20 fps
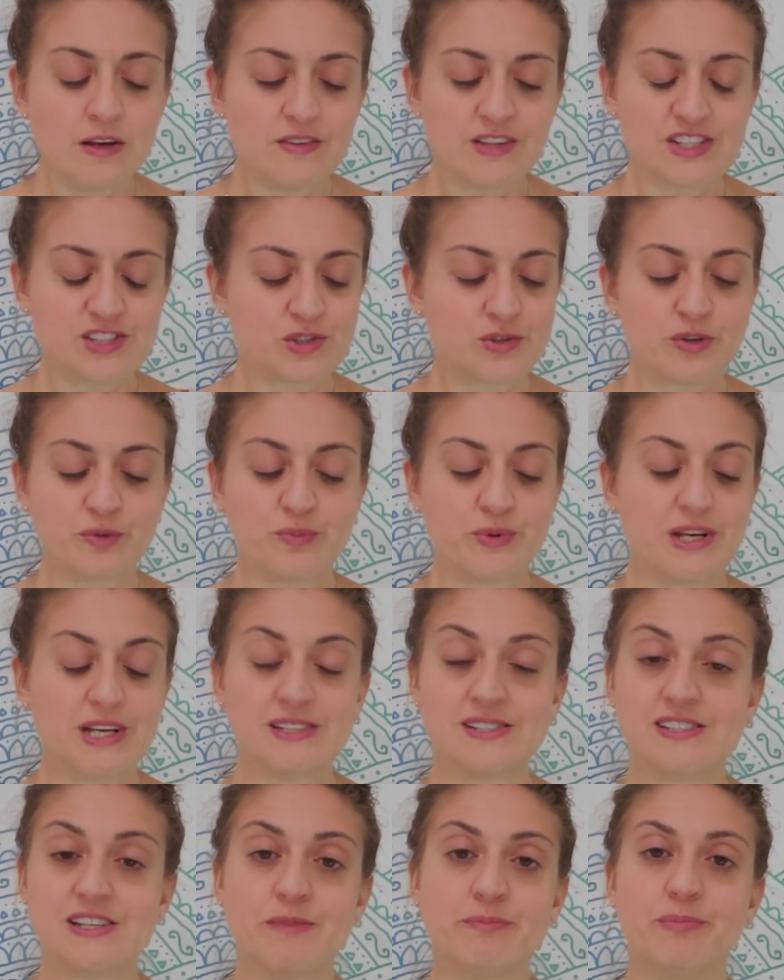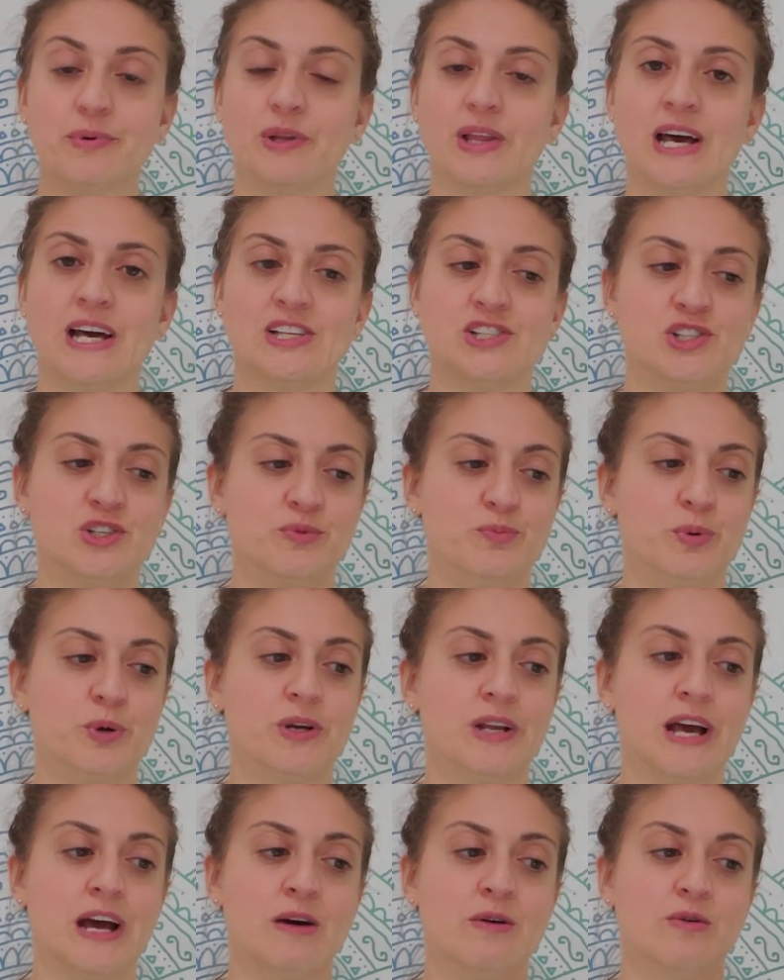this could be as simple as you
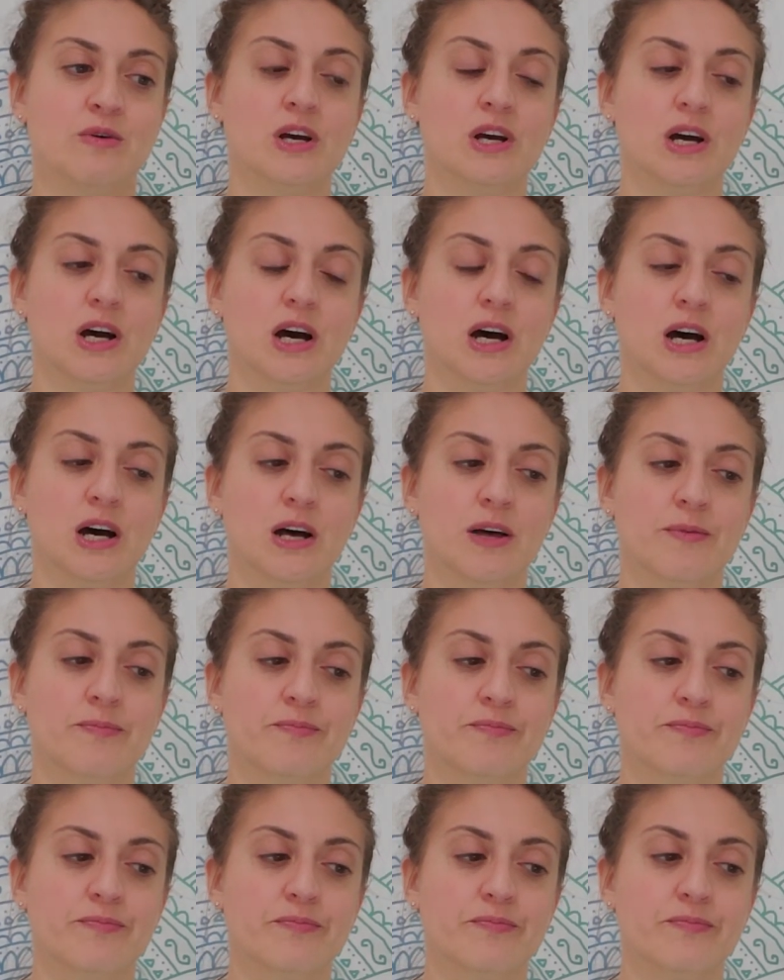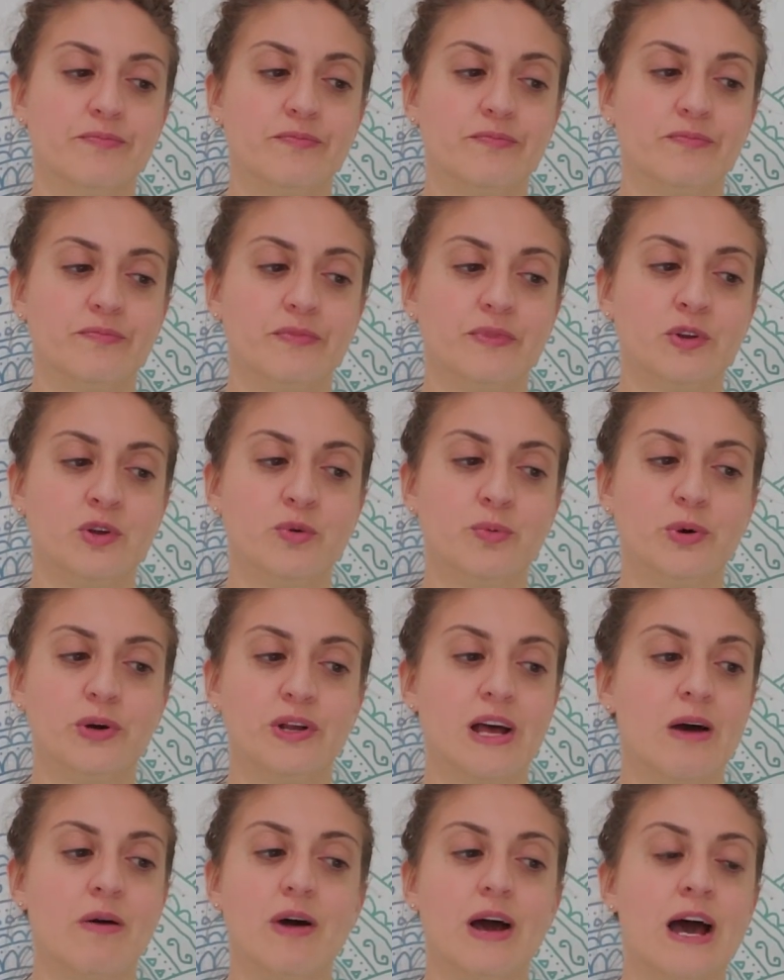put out um, you put
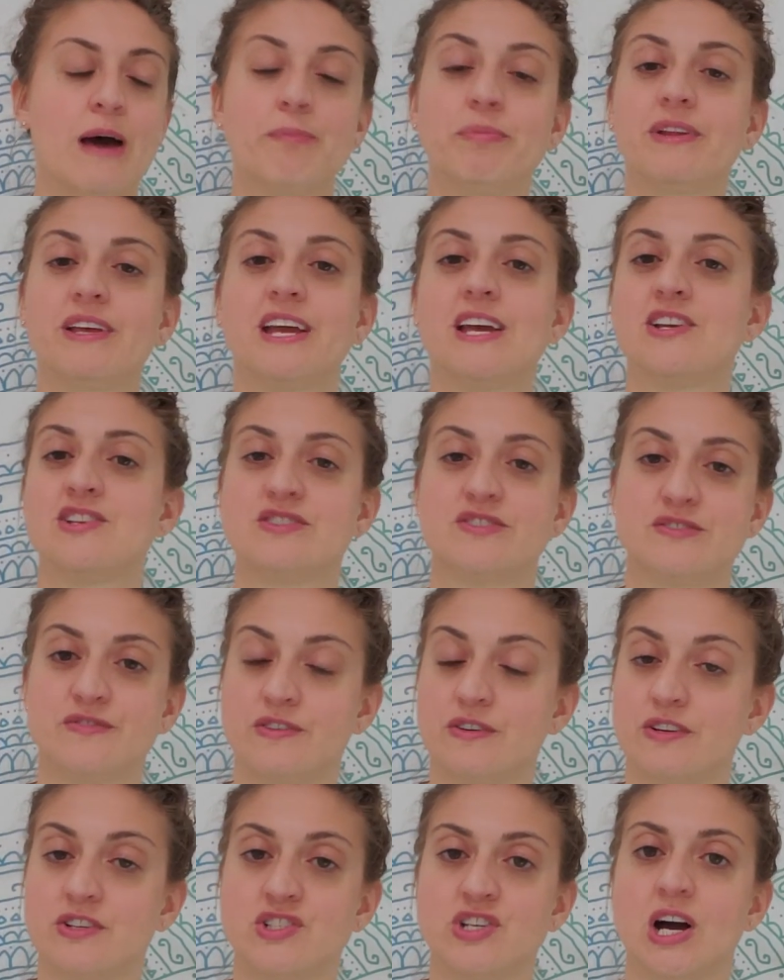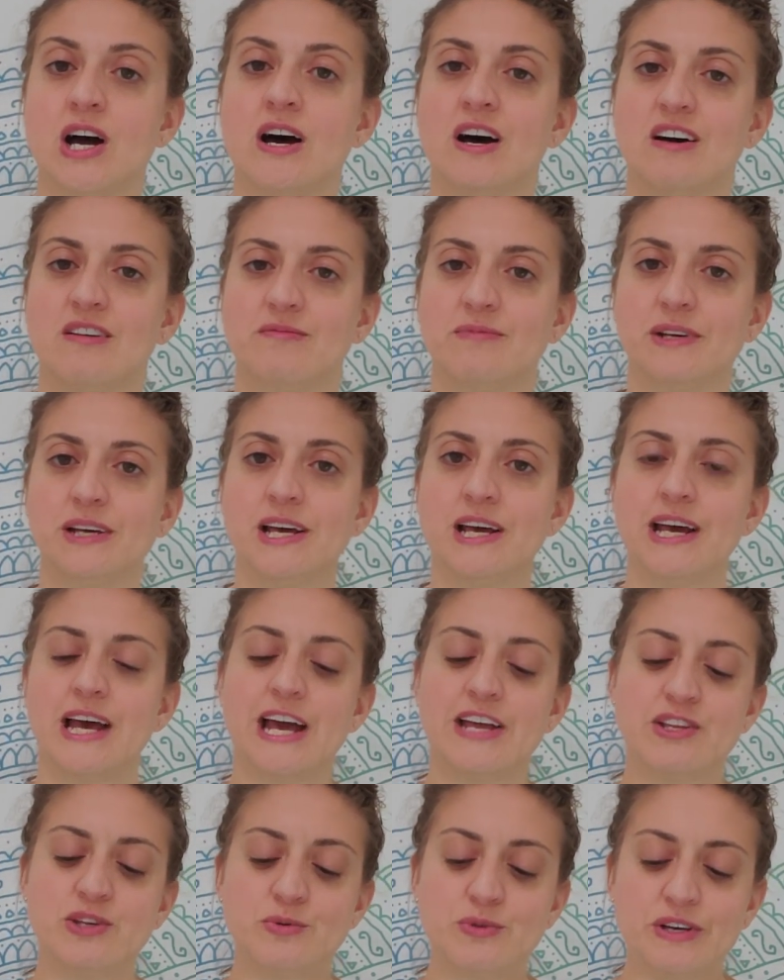out applications for a job
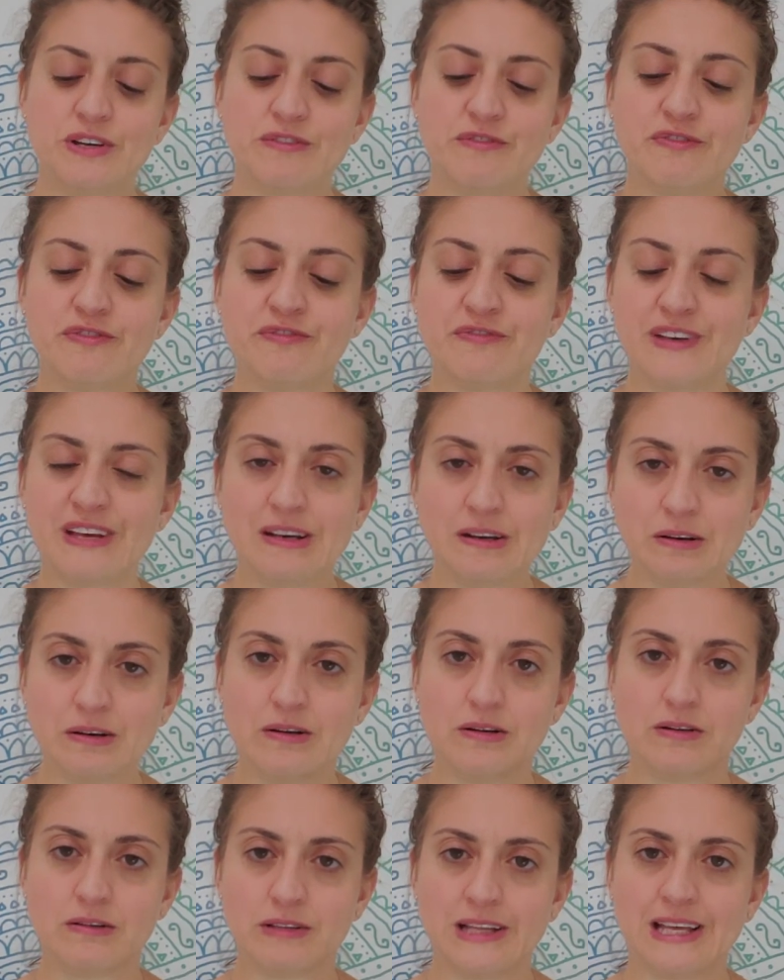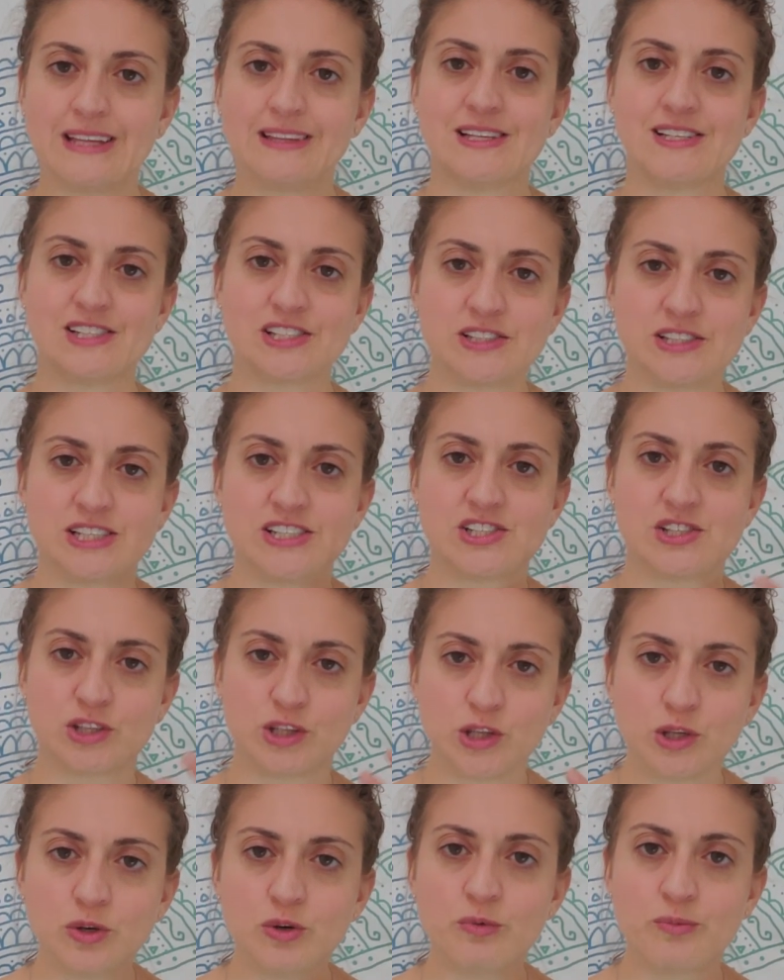and you can feel like this this
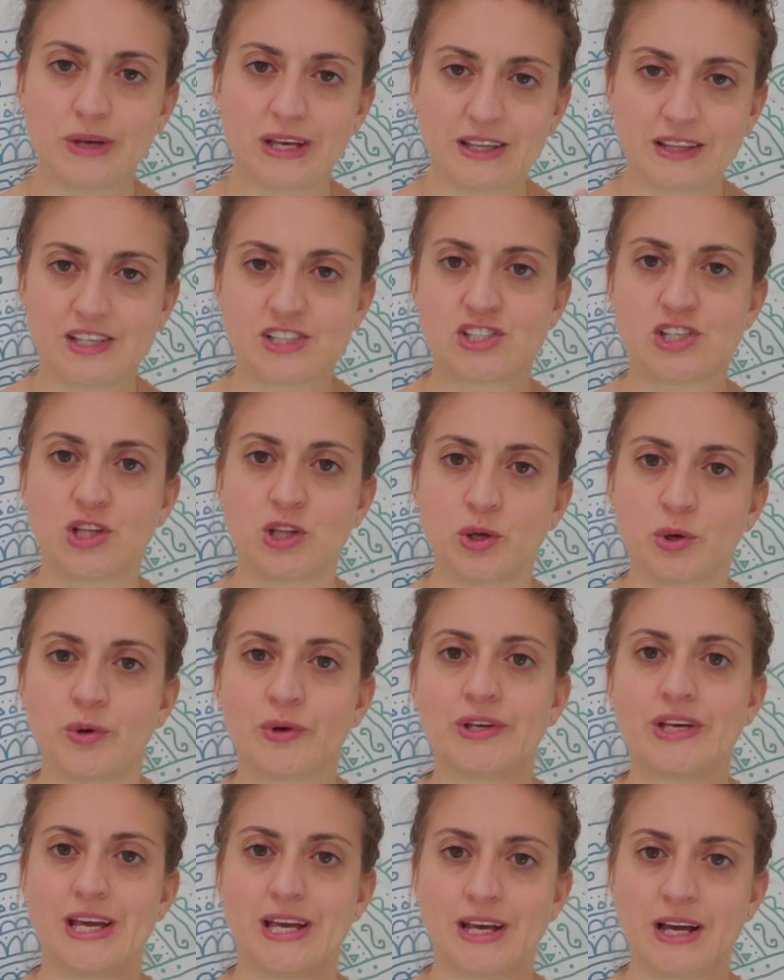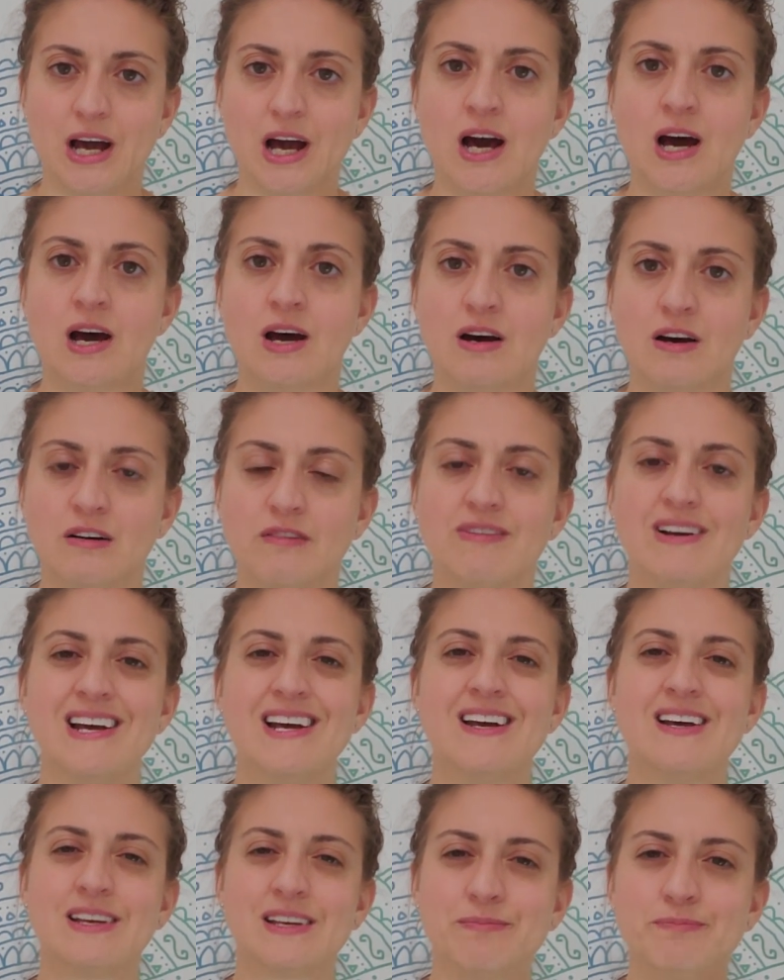looming this lurking of
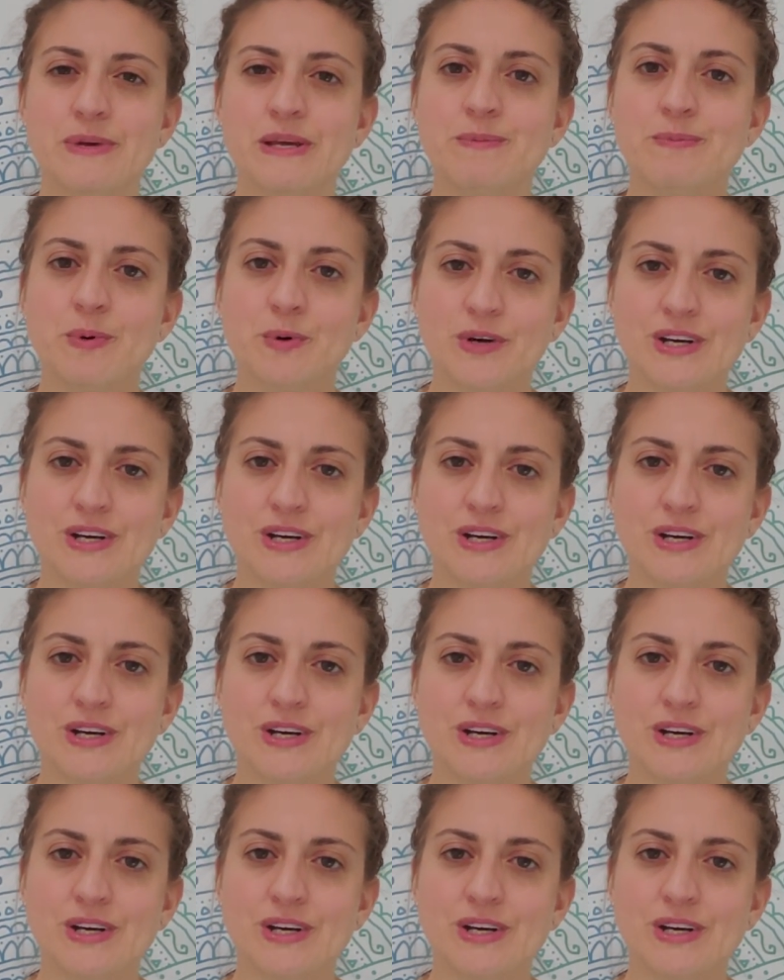people